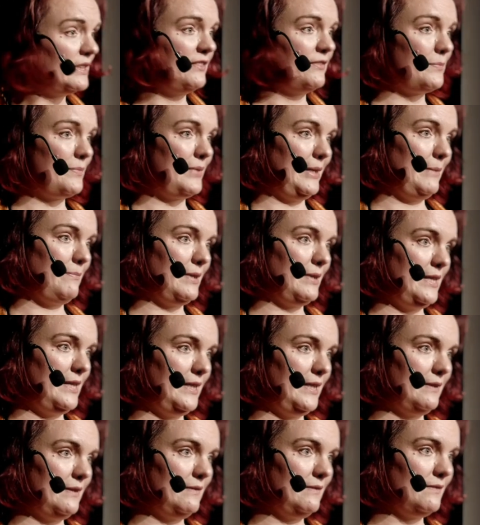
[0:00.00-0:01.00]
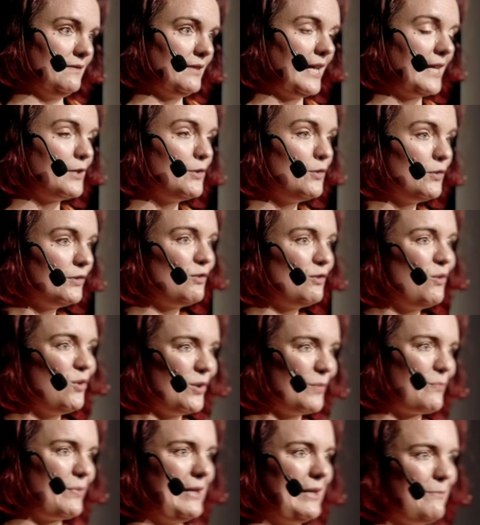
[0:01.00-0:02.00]
pre-planning. Like not all
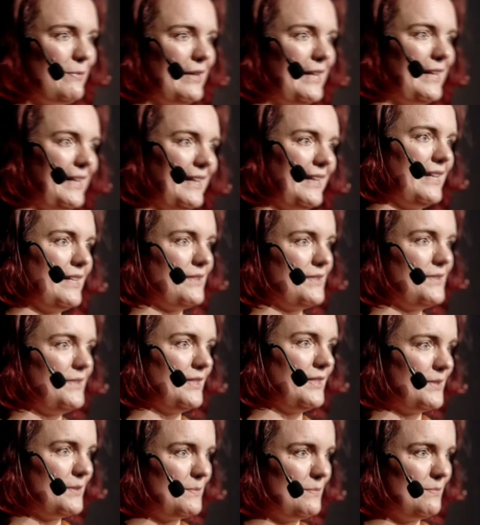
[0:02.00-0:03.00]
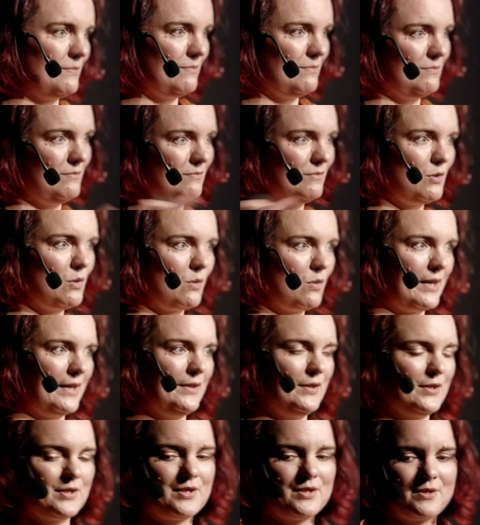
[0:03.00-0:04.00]
pre-planning is this mm,
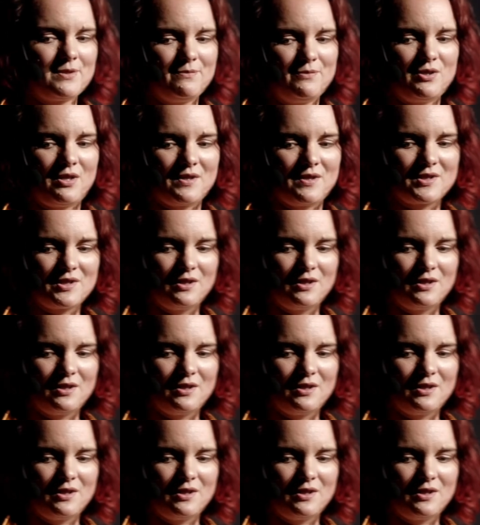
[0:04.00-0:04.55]
horrendous dance card